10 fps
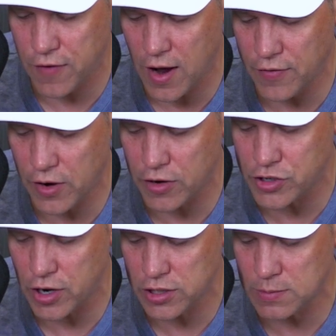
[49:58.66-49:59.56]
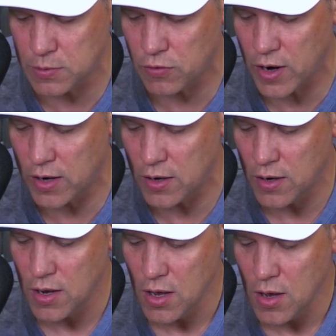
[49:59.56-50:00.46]
5-year adjustable rate
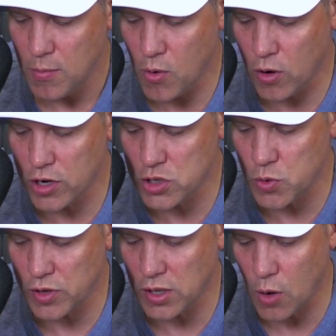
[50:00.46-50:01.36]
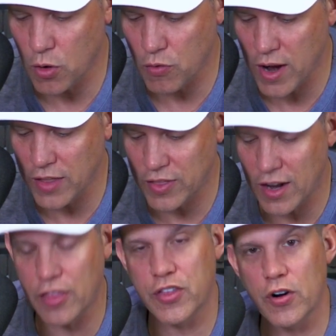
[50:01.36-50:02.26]
mortgage with a lower rate
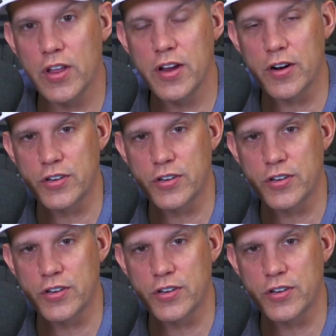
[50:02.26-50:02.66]
than a 30-year